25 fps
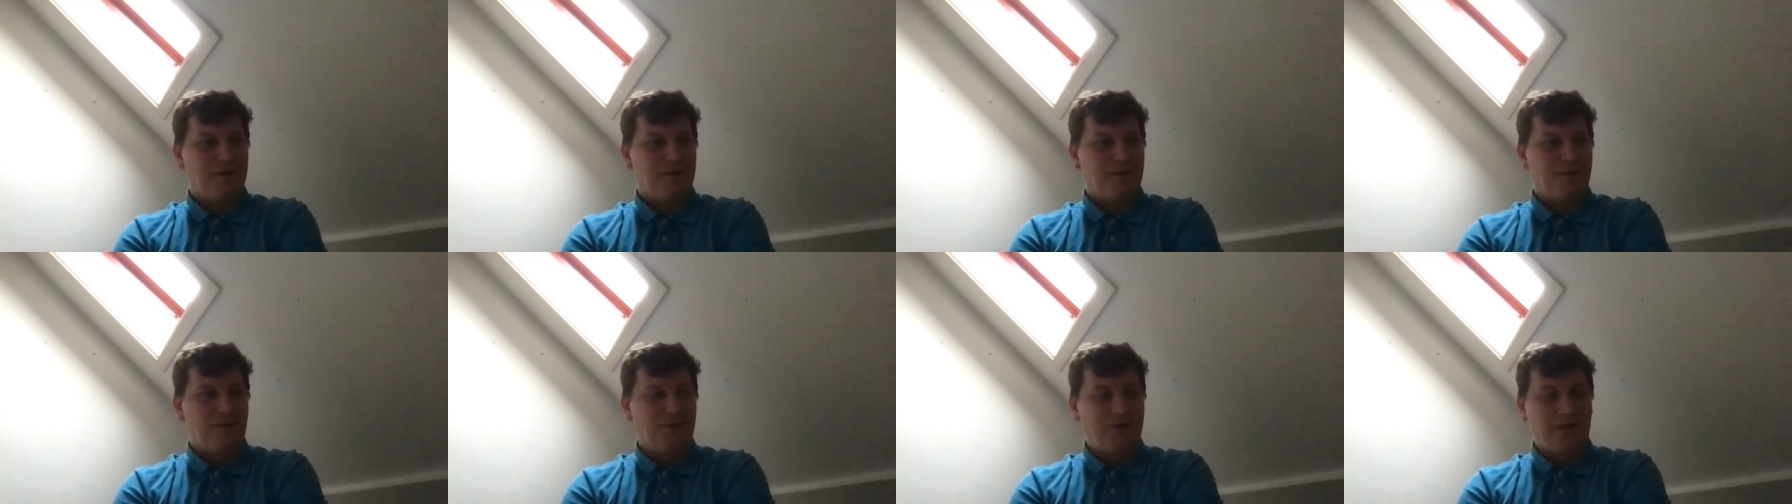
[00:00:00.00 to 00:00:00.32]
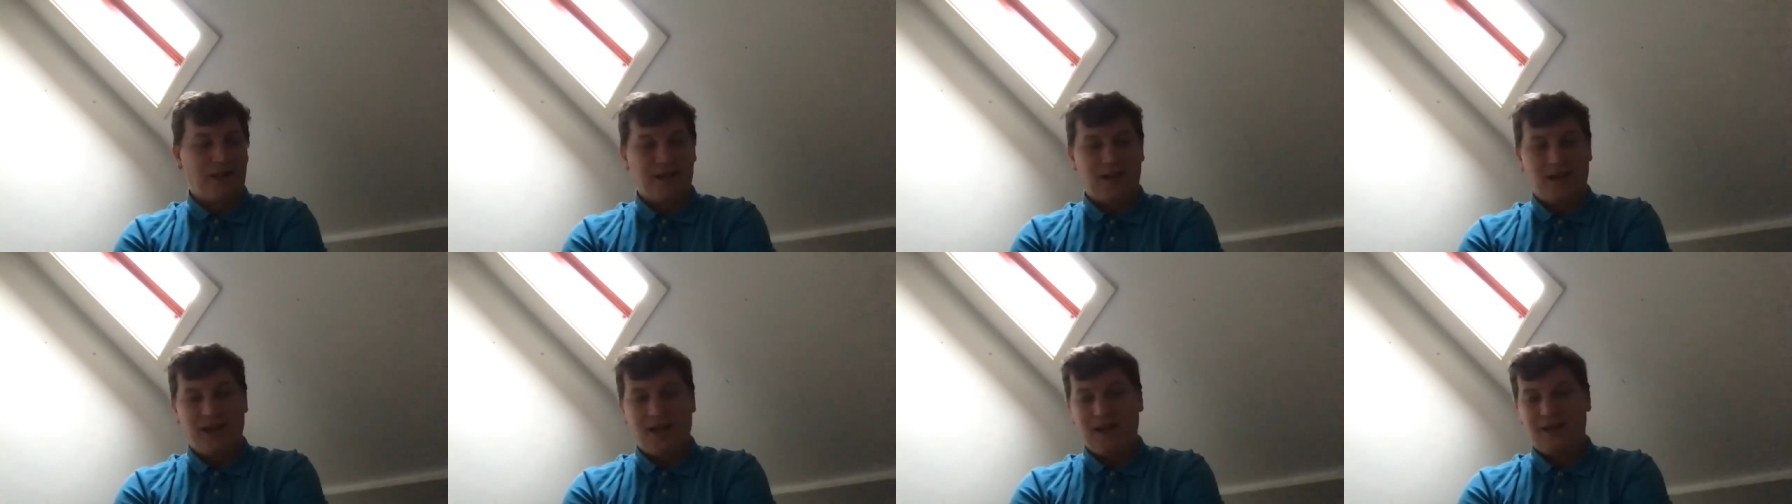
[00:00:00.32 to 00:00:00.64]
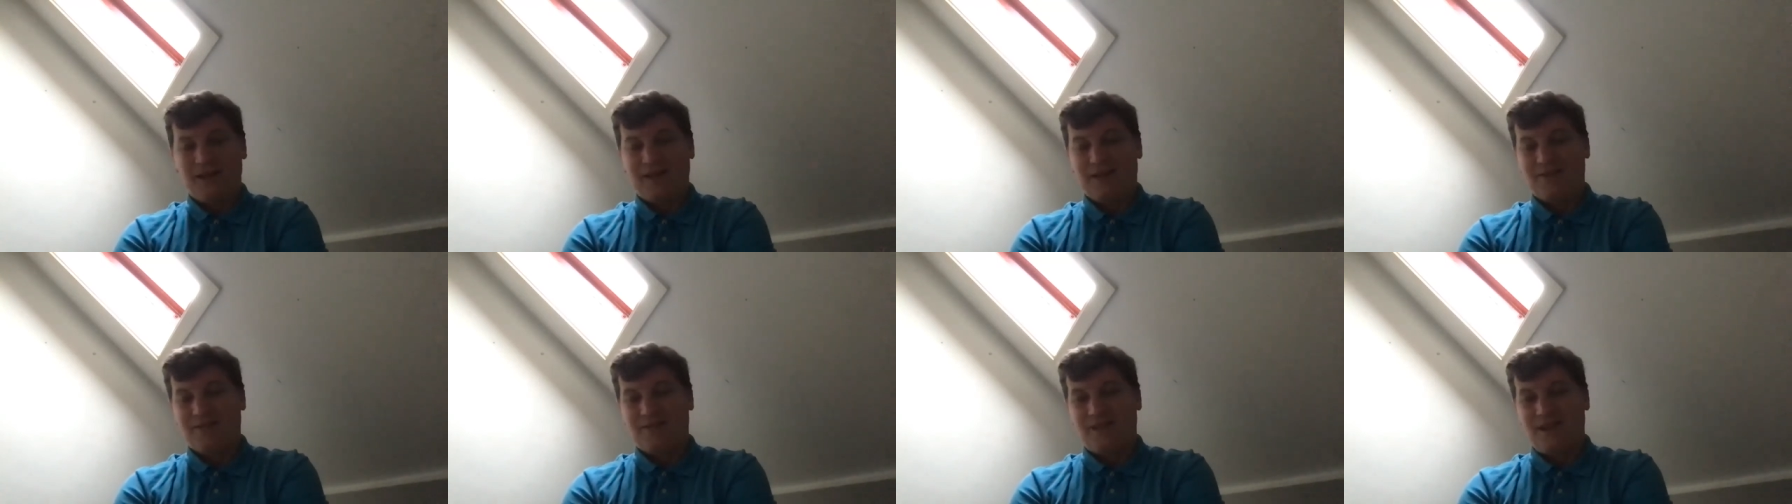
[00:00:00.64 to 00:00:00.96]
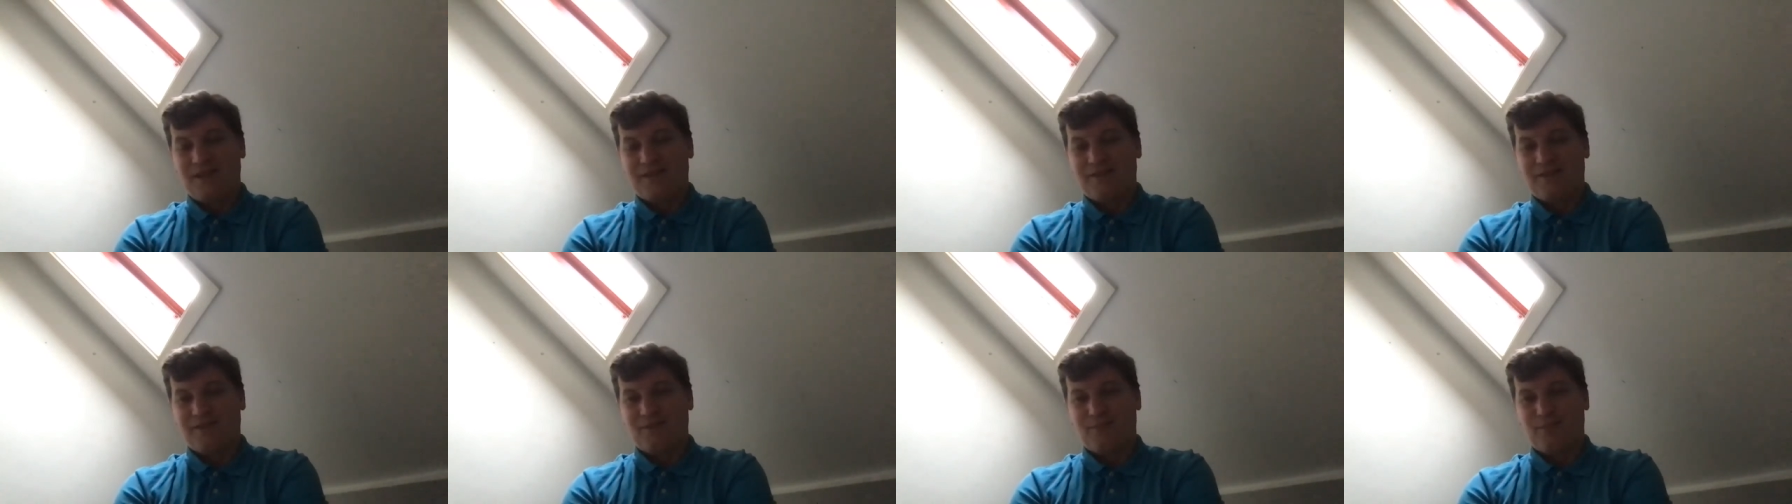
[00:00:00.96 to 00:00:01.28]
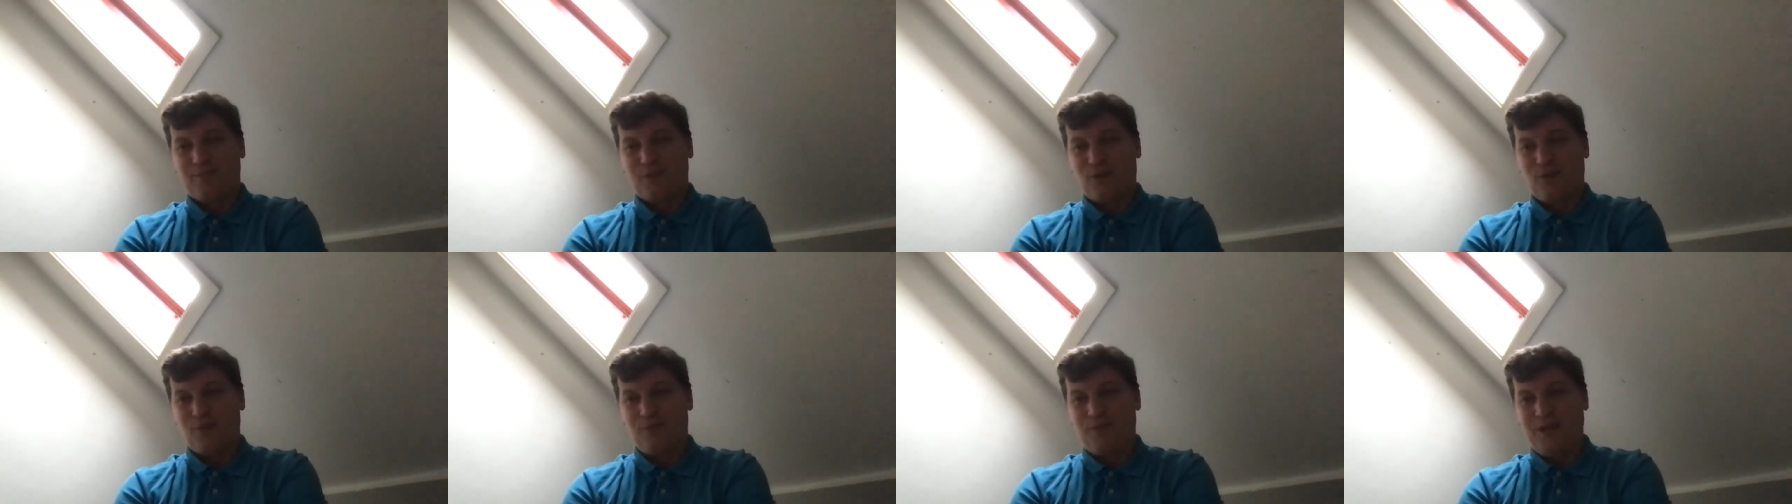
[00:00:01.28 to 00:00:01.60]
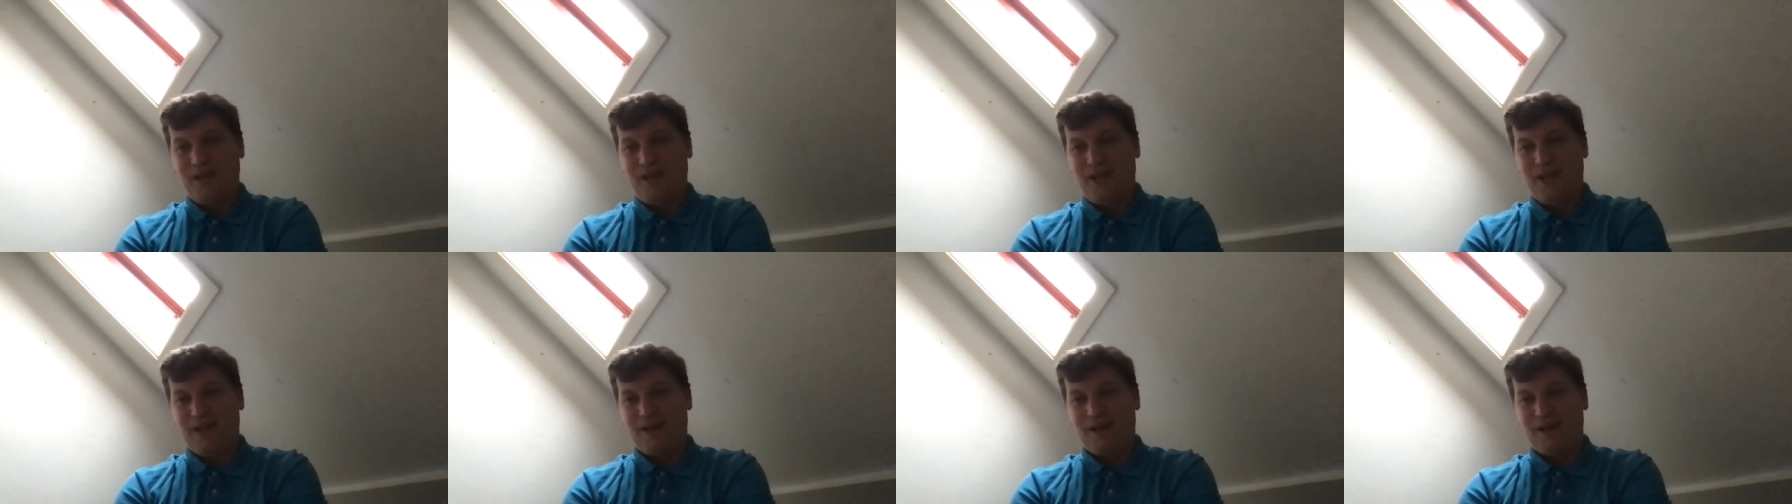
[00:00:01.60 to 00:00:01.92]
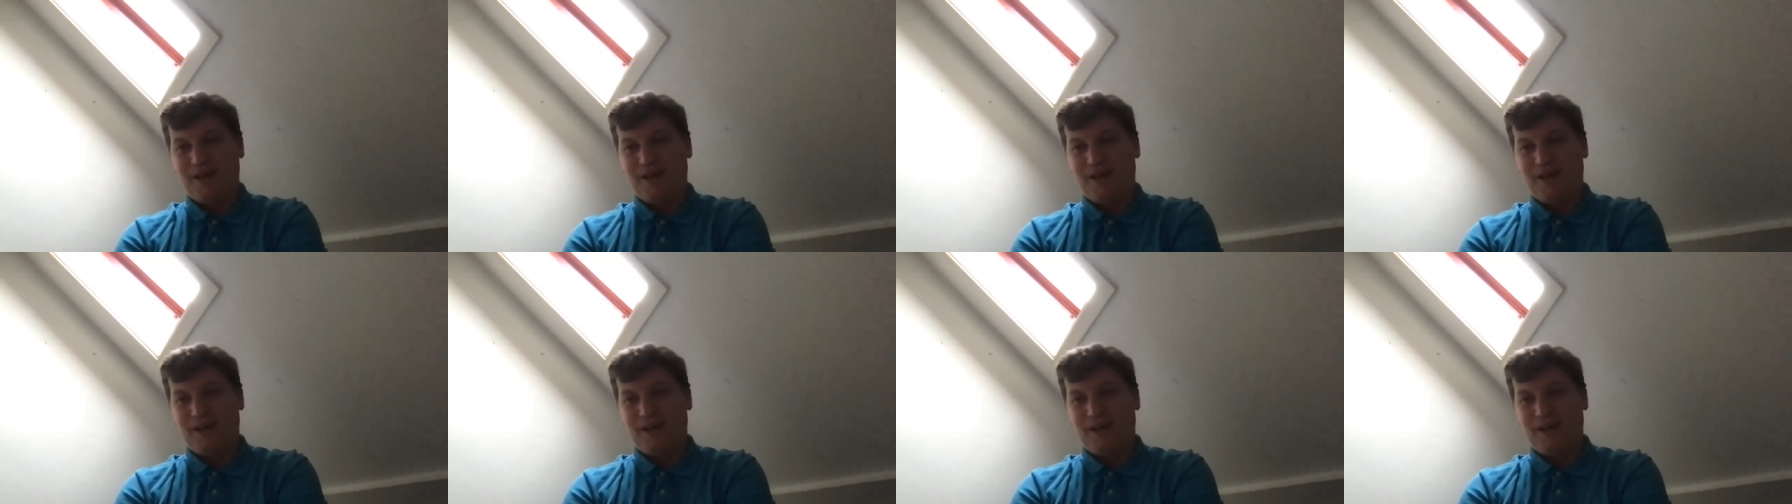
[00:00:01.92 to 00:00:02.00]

what I like that probably